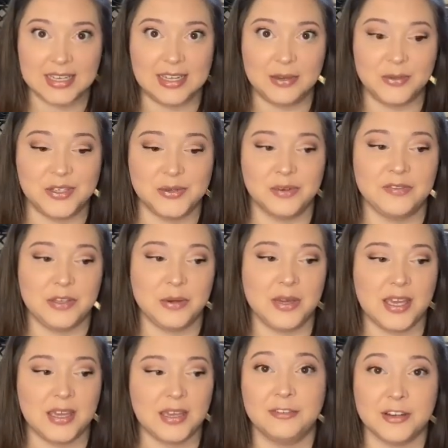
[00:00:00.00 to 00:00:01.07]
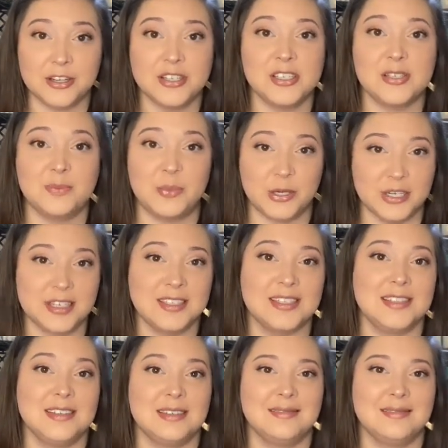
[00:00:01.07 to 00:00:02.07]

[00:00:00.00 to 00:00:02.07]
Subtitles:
It was reviewing first books